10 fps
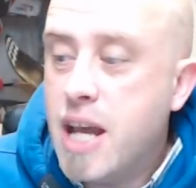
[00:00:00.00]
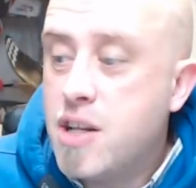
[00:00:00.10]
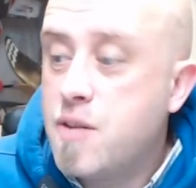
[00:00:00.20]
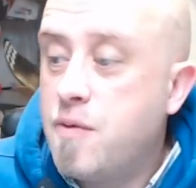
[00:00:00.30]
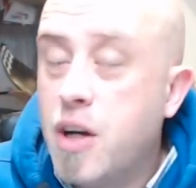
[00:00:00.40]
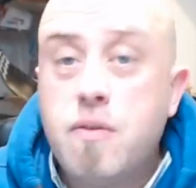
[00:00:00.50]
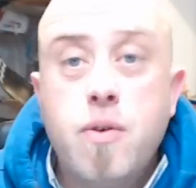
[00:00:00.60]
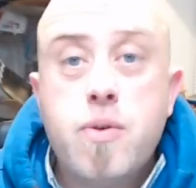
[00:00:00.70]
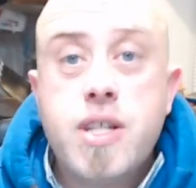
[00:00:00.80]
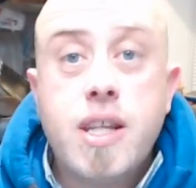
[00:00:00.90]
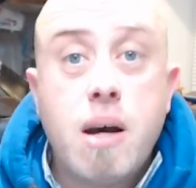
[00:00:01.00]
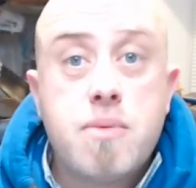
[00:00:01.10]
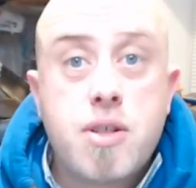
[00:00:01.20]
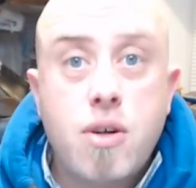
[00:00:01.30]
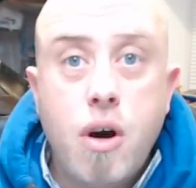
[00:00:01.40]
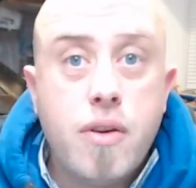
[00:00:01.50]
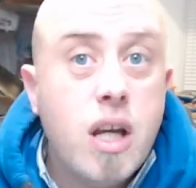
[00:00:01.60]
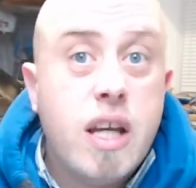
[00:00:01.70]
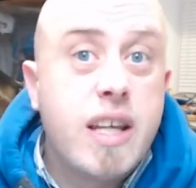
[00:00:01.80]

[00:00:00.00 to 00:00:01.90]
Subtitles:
Edge 540, that one's gone.